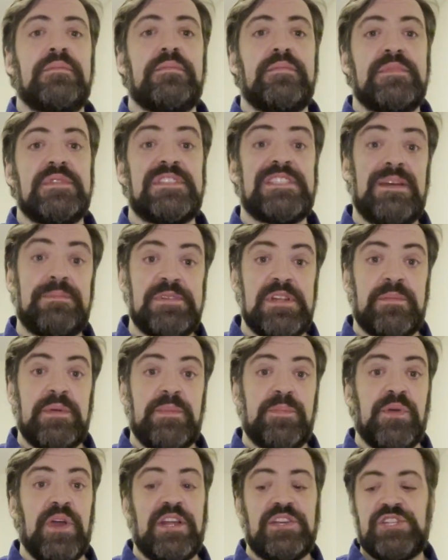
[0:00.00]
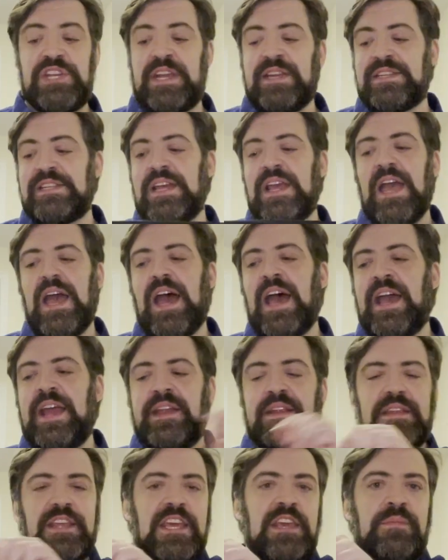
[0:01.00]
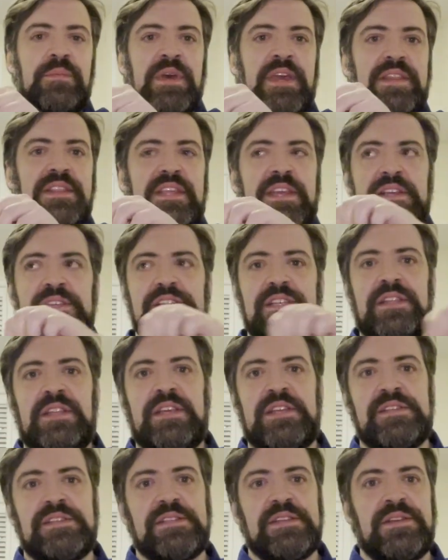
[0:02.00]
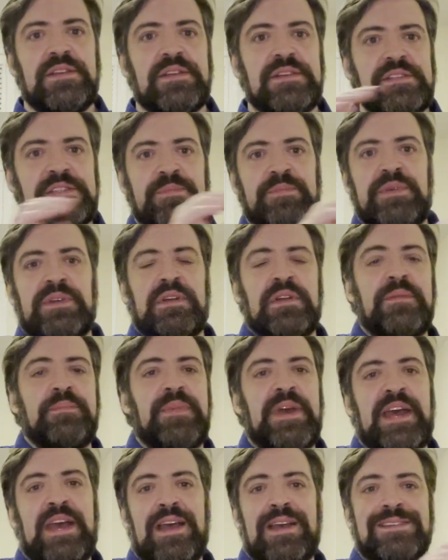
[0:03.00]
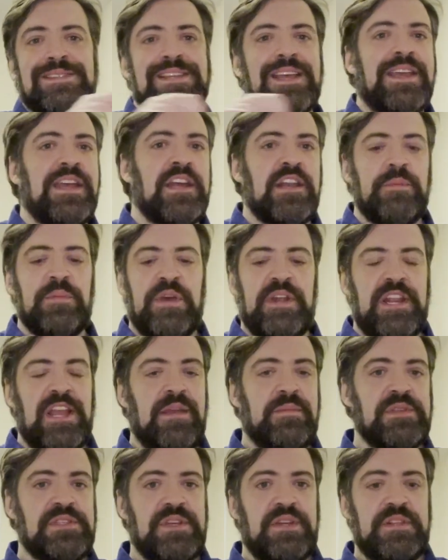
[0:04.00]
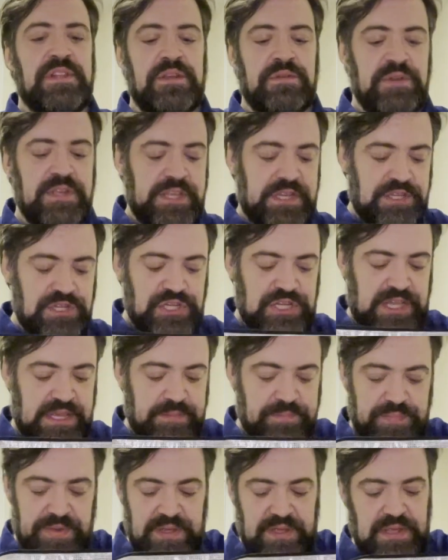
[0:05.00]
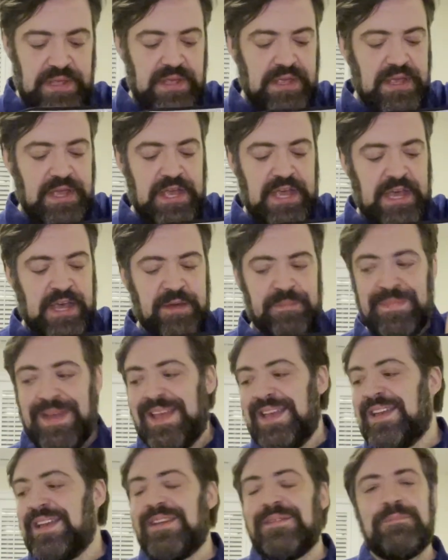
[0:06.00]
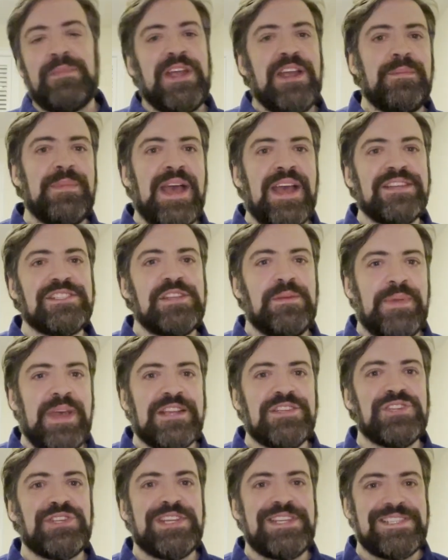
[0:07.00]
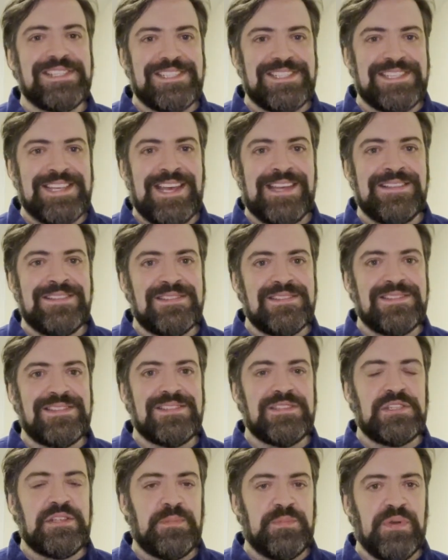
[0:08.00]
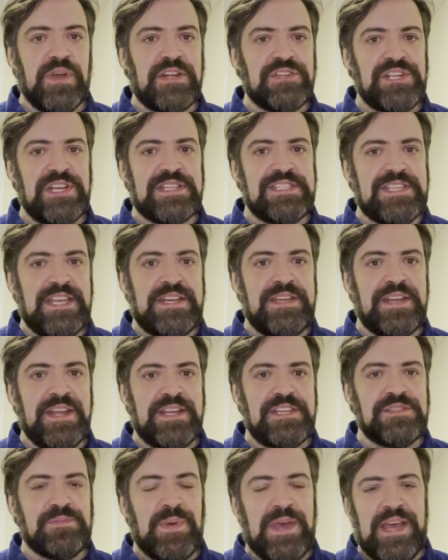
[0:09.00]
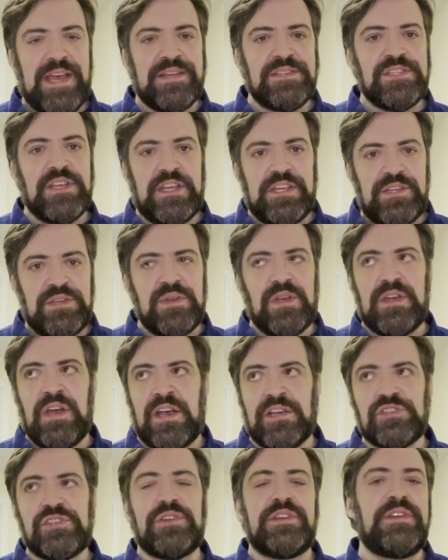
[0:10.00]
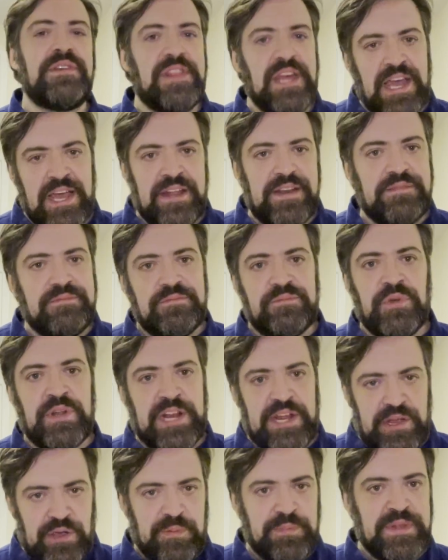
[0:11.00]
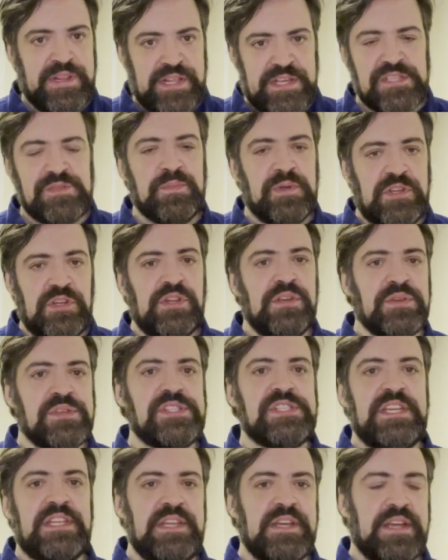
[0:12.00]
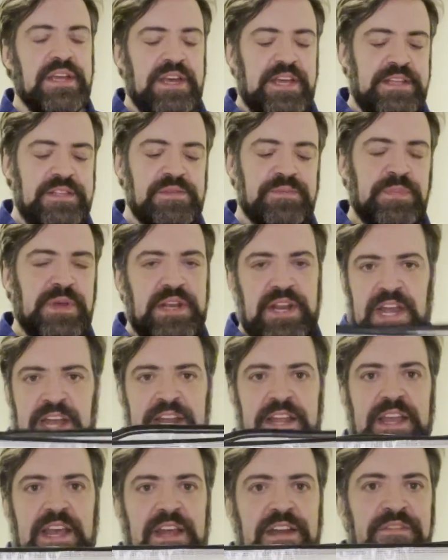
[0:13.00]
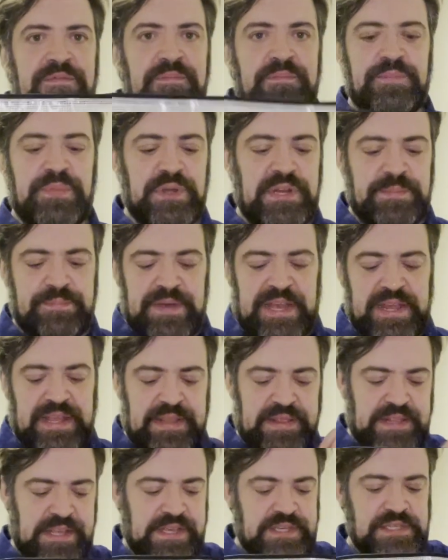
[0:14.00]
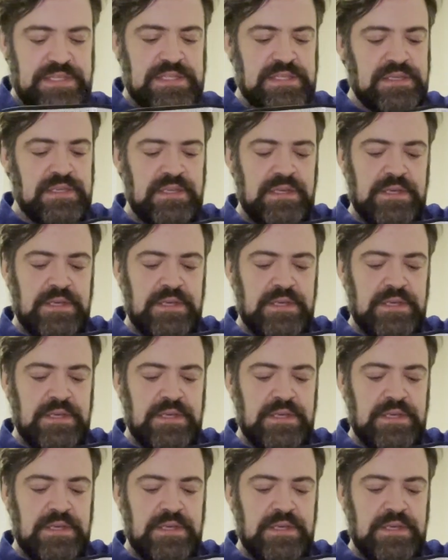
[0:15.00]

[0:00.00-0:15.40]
September project. I keep my things in these little zipper bags. I get them on Amazon, they're really cheap. Mary Maxim actually sends the projects in nice bags. I'll show you that when I open this, but you'll see the kind. But I kind of put it back in this.